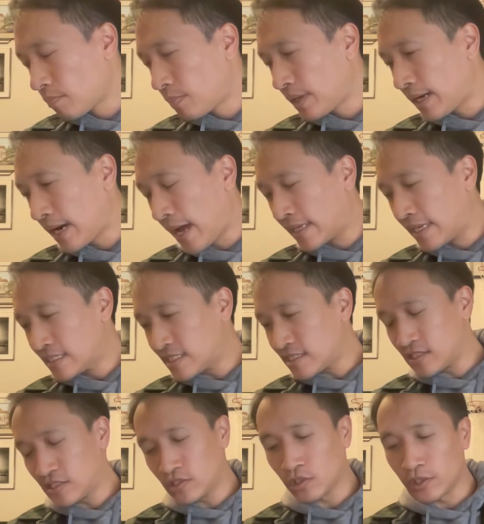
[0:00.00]
I guess this
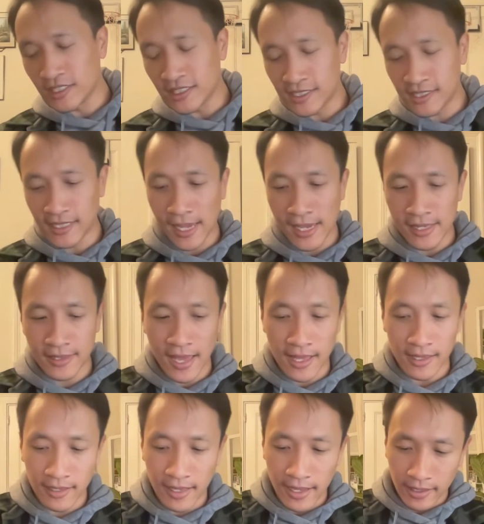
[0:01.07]
is all to say
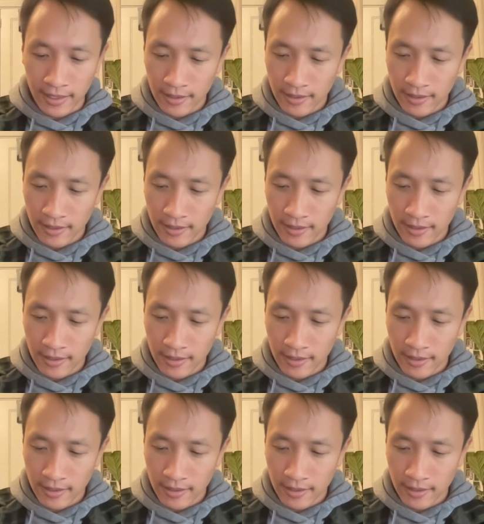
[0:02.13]
that like